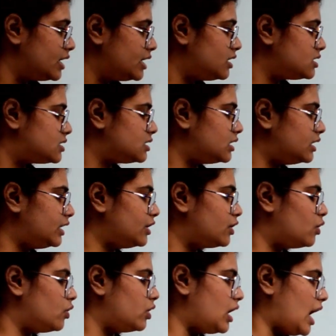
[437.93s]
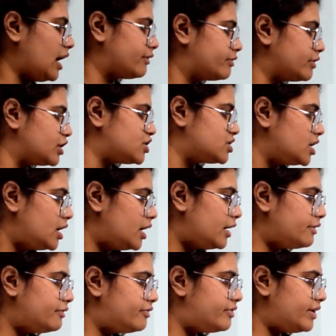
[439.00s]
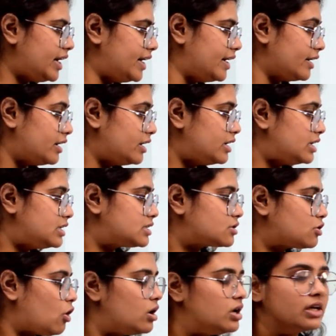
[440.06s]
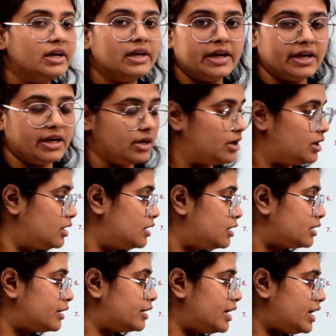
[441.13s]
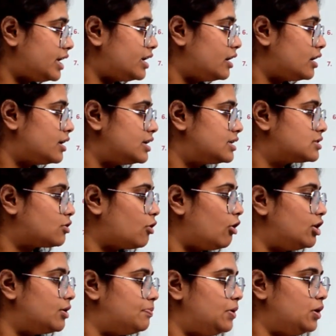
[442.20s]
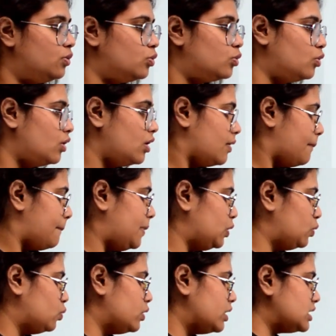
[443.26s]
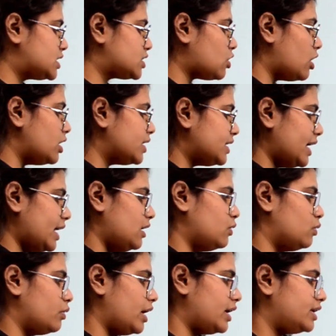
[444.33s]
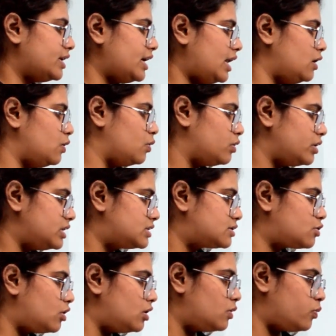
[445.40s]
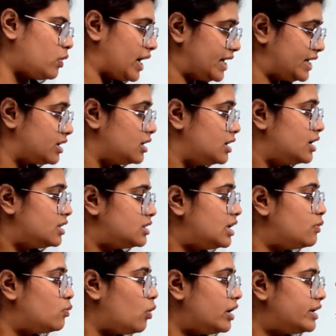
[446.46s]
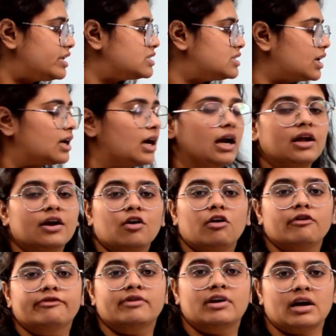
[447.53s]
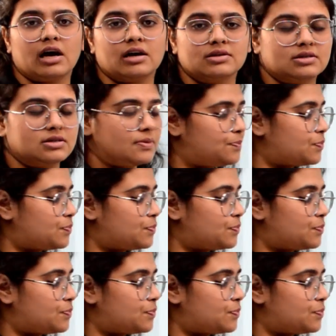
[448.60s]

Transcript: In a certain code language, if red is called green, green is called blue, blue is called yellow, and yellow is called white, then what is the color of grass?